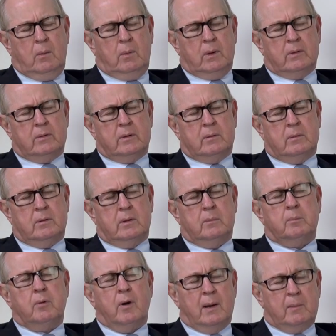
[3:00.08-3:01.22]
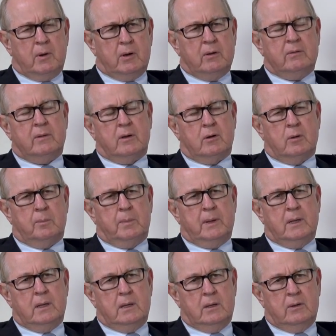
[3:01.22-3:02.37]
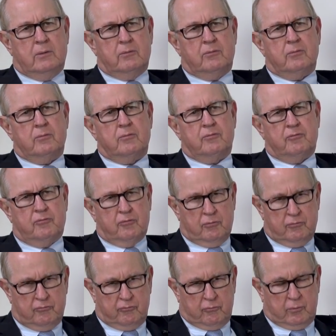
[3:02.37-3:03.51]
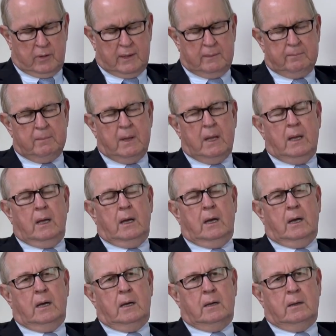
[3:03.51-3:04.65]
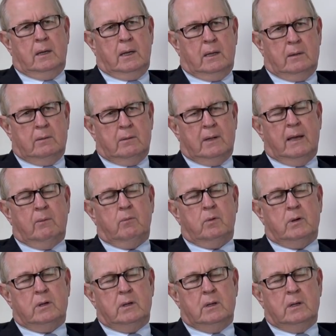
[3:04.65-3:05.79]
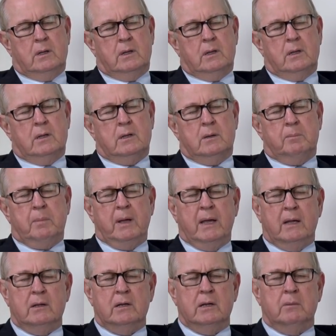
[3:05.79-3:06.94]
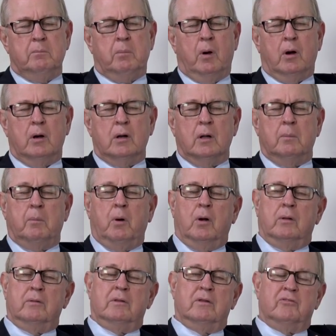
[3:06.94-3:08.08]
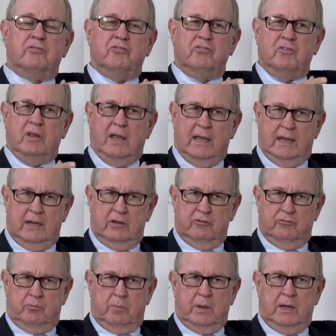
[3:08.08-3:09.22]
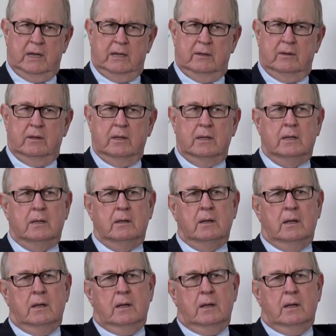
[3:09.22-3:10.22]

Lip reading: Well, the primary therapy is surgery, and that would depend in part upon the stage, meaning the